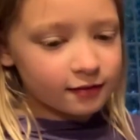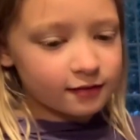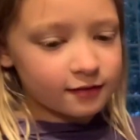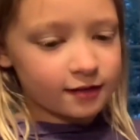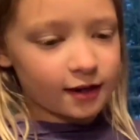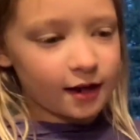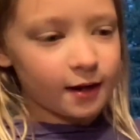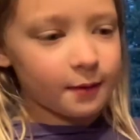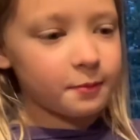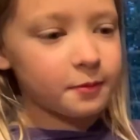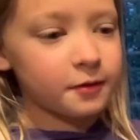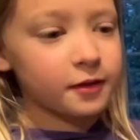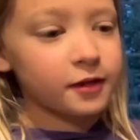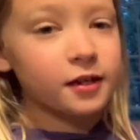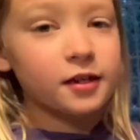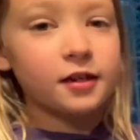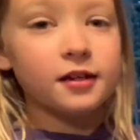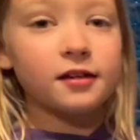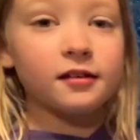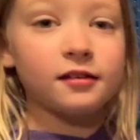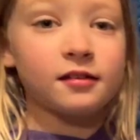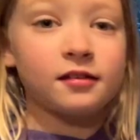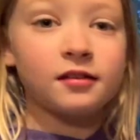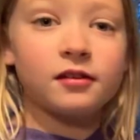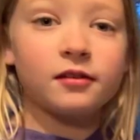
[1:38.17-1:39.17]
step
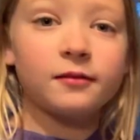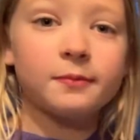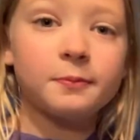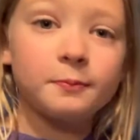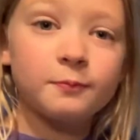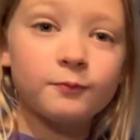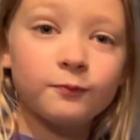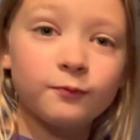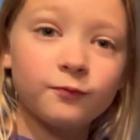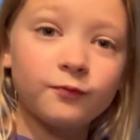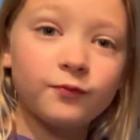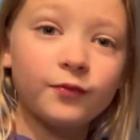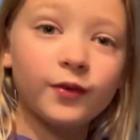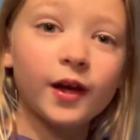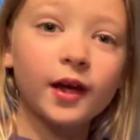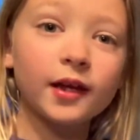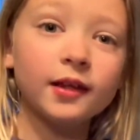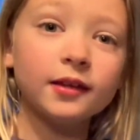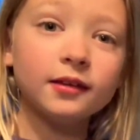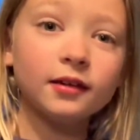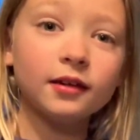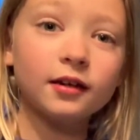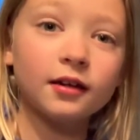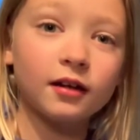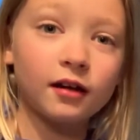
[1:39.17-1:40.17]
is to
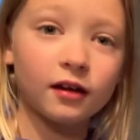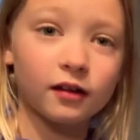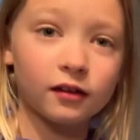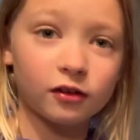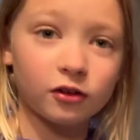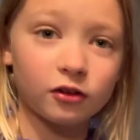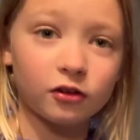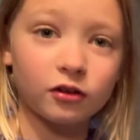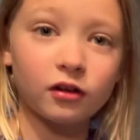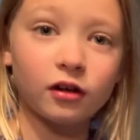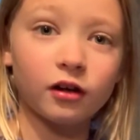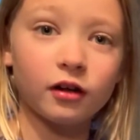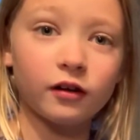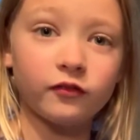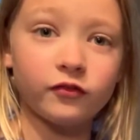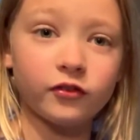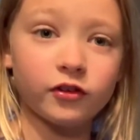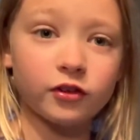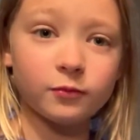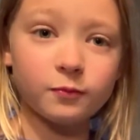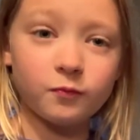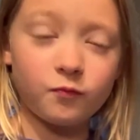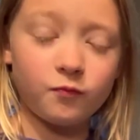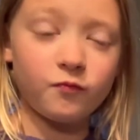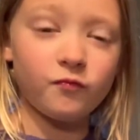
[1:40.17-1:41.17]
find the color of your
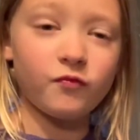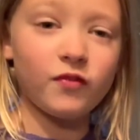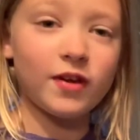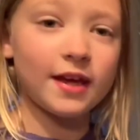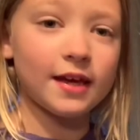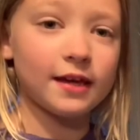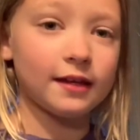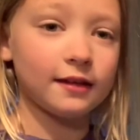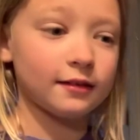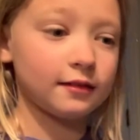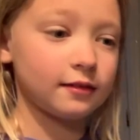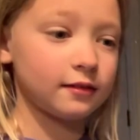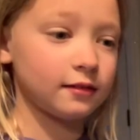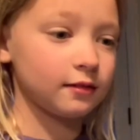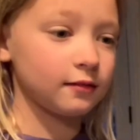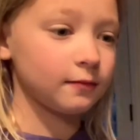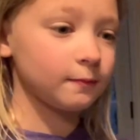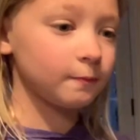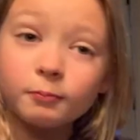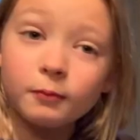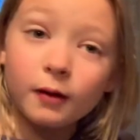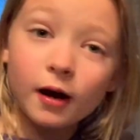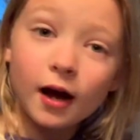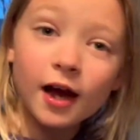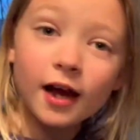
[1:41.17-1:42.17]
vase.
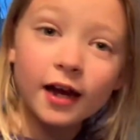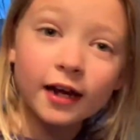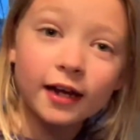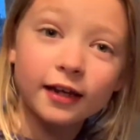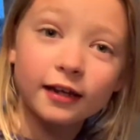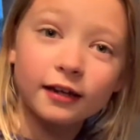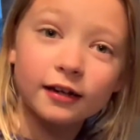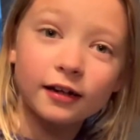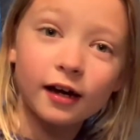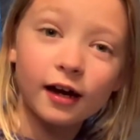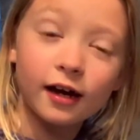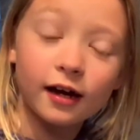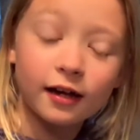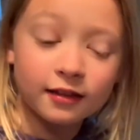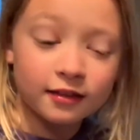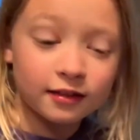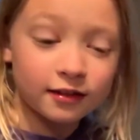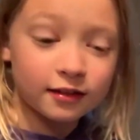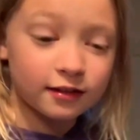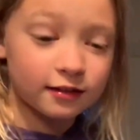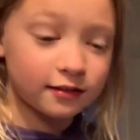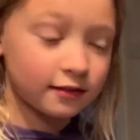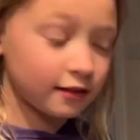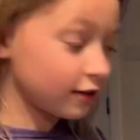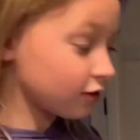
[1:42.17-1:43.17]
Mine, I think,
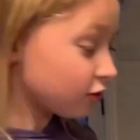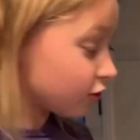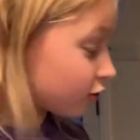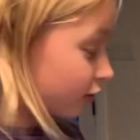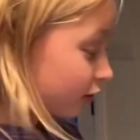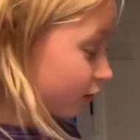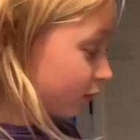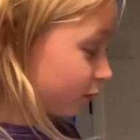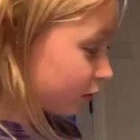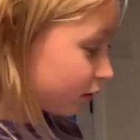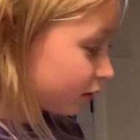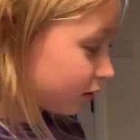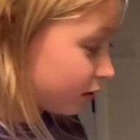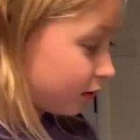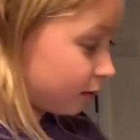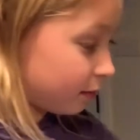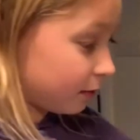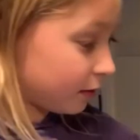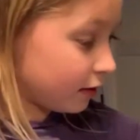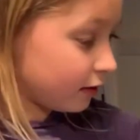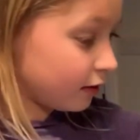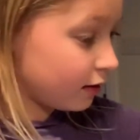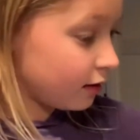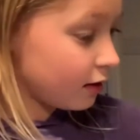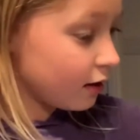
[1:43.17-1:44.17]
is actually going to
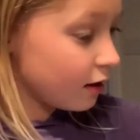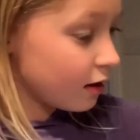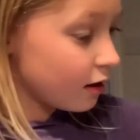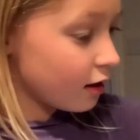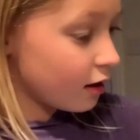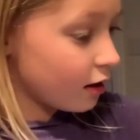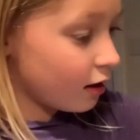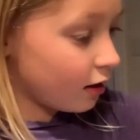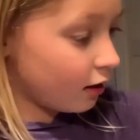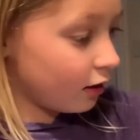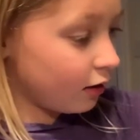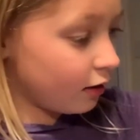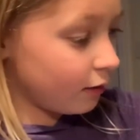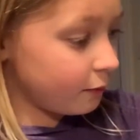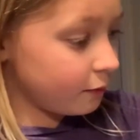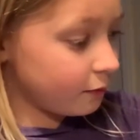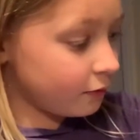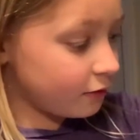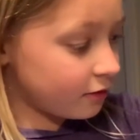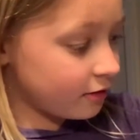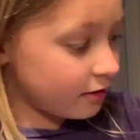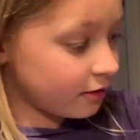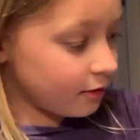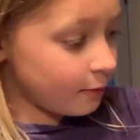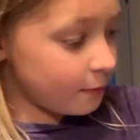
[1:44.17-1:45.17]
be
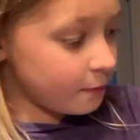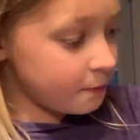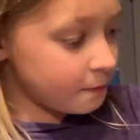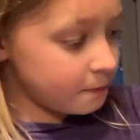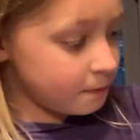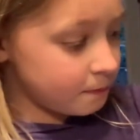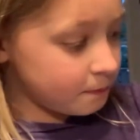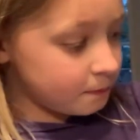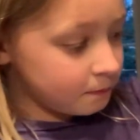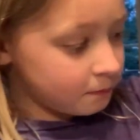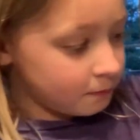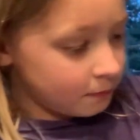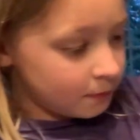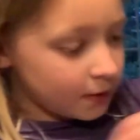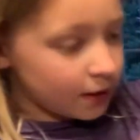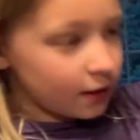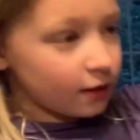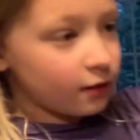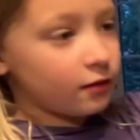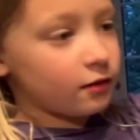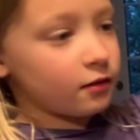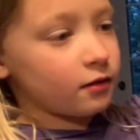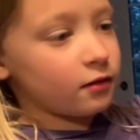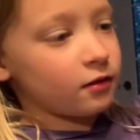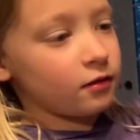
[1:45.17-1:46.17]
some
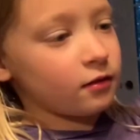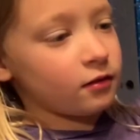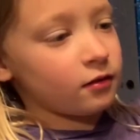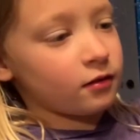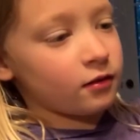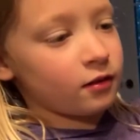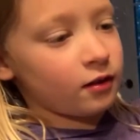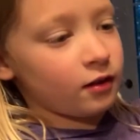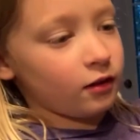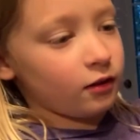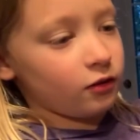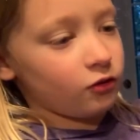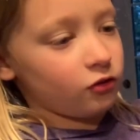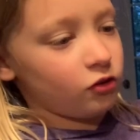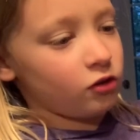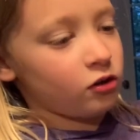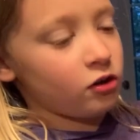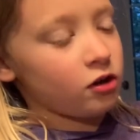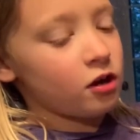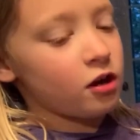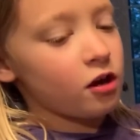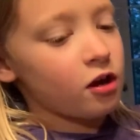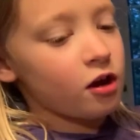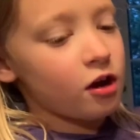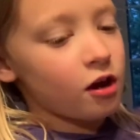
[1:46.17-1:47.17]
pink color
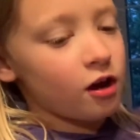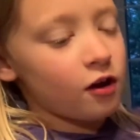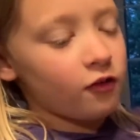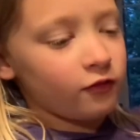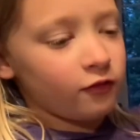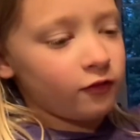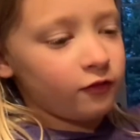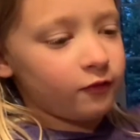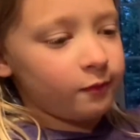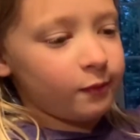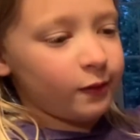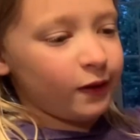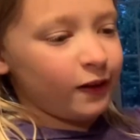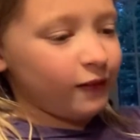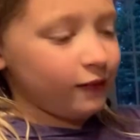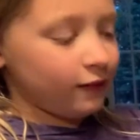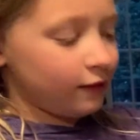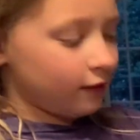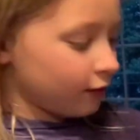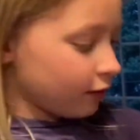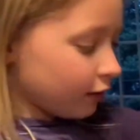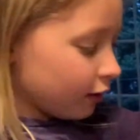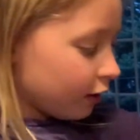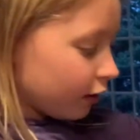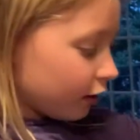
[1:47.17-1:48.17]
of the vase.
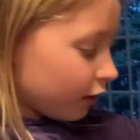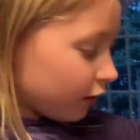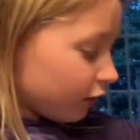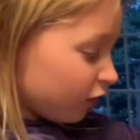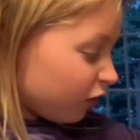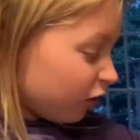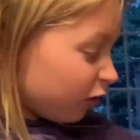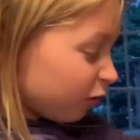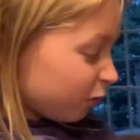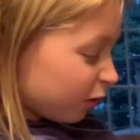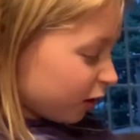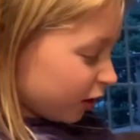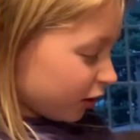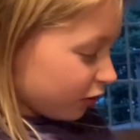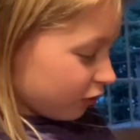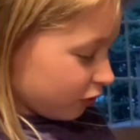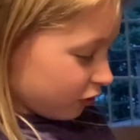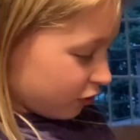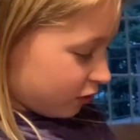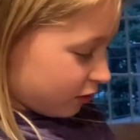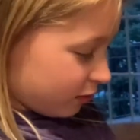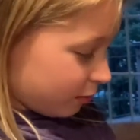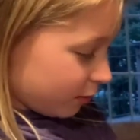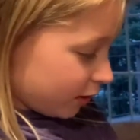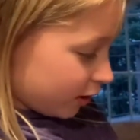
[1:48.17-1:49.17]
If you want yours
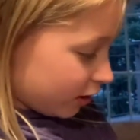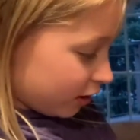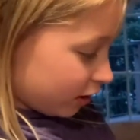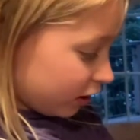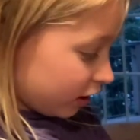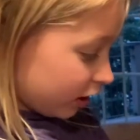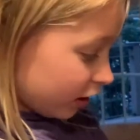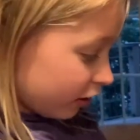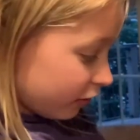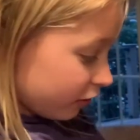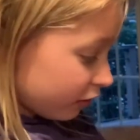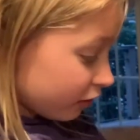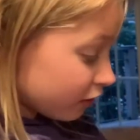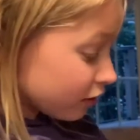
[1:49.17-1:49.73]
to be clear,